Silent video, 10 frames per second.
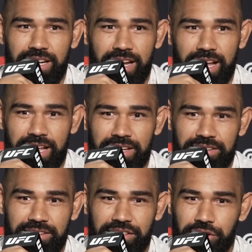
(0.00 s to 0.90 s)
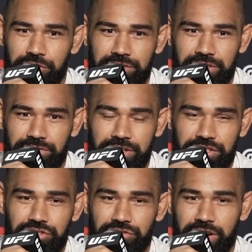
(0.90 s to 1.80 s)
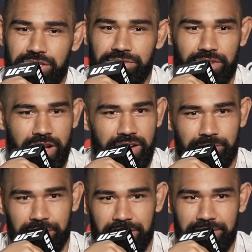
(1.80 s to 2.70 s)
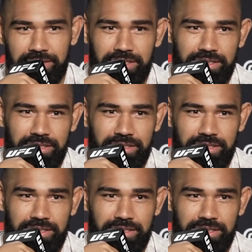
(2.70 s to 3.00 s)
and, you know, it was a very strange fight, but